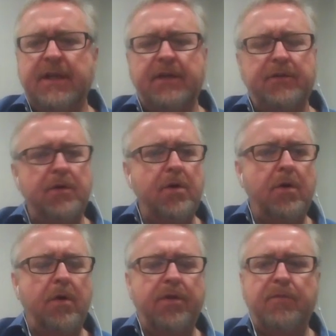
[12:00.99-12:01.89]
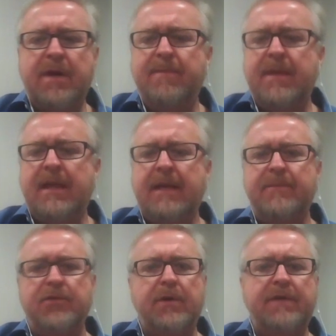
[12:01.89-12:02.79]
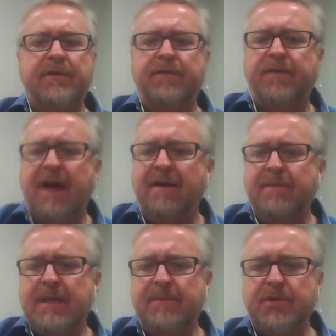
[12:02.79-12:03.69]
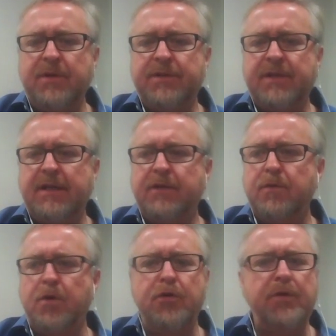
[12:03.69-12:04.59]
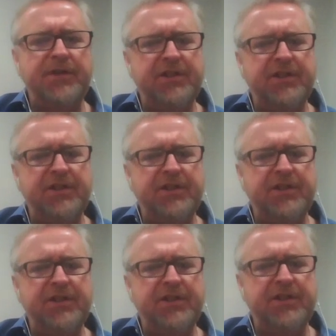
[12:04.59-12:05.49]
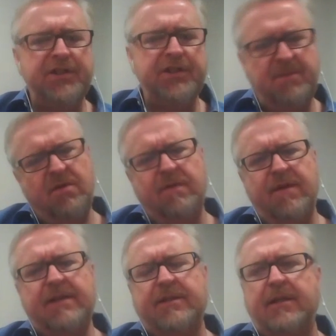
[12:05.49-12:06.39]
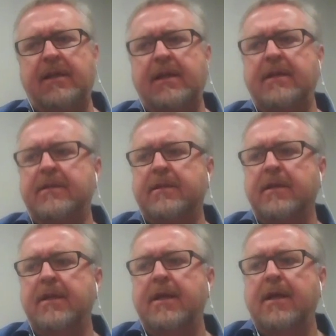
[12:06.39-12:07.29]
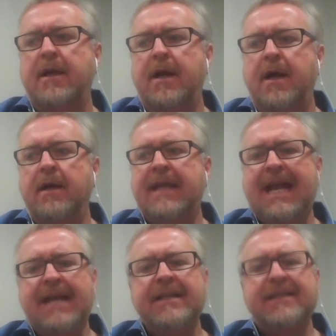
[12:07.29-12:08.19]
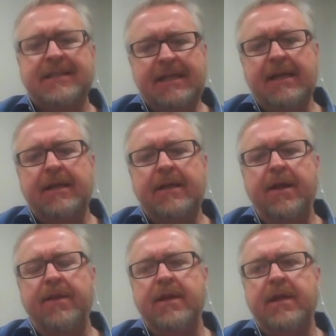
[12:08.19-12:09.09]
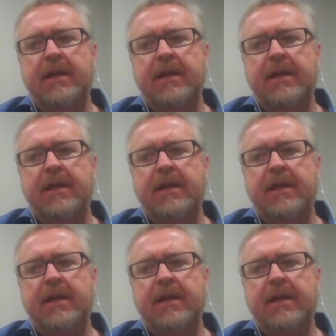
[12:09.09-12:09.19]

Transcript: sector or 3 beams or even 5 beams on a sector, or doing some other advanced techniques, can extend the